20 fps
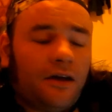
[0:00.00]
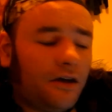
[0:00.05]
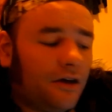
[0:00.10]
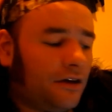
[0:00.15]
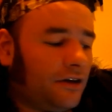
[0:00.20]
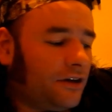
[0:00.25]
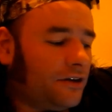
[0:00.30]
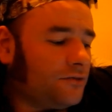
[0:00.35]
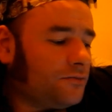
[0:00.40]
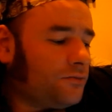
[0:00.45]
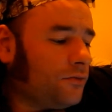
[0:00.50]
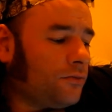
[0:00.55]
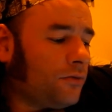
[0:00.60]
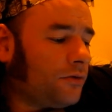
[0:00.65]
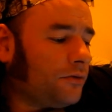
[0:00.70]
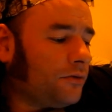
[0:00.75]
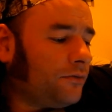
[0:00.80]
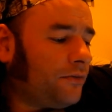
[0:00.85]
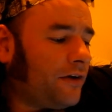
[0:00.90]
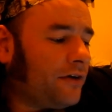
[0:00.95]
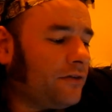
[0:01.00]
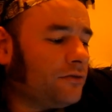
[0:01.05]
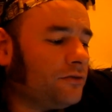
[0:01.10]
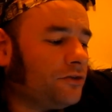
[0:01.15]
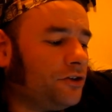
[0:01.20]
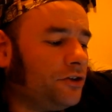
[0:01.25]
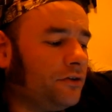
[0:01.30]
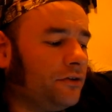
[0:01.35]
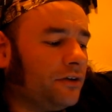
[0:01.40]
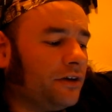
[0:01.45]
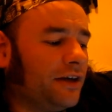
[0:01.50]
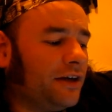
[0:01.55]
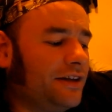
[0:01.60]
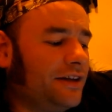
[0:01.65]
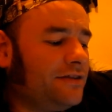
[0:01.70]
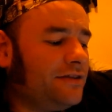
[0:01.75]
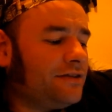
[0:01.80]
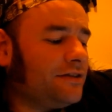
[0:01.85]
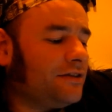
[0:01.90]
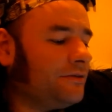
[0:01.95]
And that's what Warren Farrell's doing. It
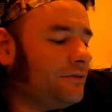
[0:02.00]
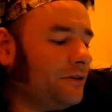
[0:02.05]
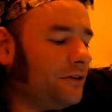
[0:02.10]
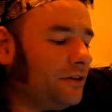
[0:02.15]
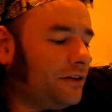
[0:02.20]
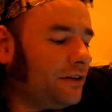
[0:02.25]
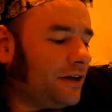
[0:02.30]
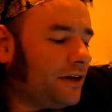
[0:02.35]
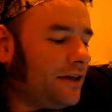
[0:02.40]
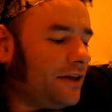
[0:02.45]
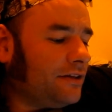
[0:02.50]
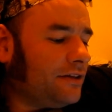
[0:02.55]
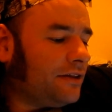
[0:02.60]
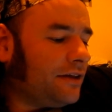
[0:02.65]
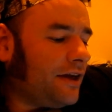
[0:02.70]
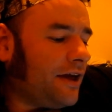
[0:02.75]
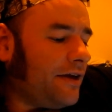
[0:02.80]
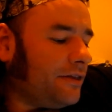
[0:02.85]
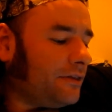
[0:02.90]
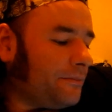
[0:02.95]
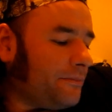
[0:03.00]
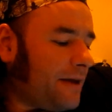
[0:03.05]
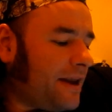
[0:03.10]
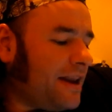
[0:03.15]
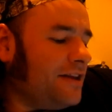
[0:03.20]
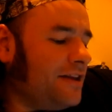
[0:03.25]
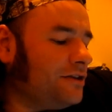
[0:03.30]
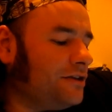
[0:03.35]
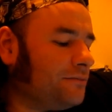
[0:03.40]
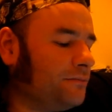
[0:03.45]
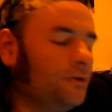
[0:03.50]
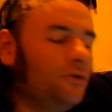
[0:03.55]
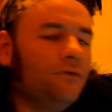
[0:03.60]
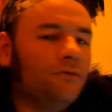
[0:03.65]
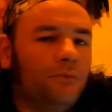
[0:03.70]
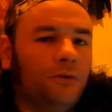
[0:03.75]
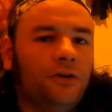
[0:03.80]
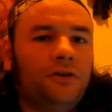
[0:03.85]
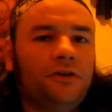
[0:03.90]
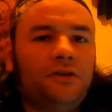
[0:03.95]
is the men's
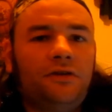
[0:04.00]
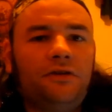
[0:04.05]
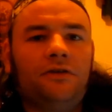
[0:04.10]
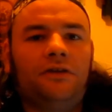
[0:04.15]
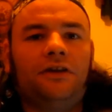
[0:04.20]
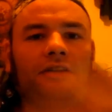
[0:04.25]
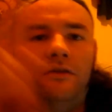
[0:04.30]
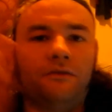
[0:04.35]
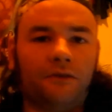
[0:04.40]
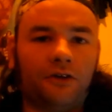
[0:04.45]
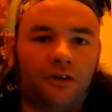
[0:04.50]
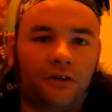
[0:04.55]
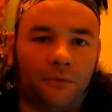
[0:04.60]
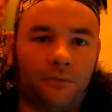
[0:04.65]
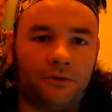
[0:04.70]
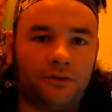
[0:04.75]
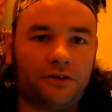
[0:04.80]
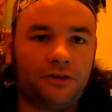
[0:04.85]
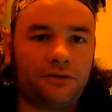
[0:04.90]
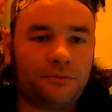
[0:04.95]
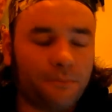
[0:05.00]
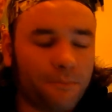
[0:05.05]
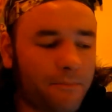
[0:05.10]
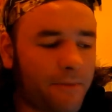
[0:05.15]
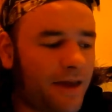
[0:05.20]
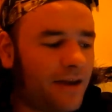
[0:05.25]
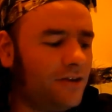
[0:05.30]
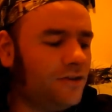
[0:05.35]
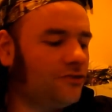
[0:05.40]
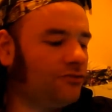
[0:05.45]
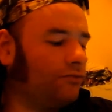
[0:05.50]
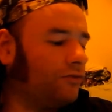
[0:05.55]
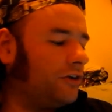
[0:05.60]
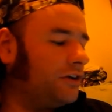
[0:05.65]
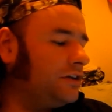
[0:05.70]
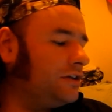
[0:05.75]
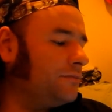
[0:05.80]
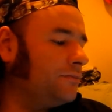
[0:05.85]
movement, in inverted commas, this men's rights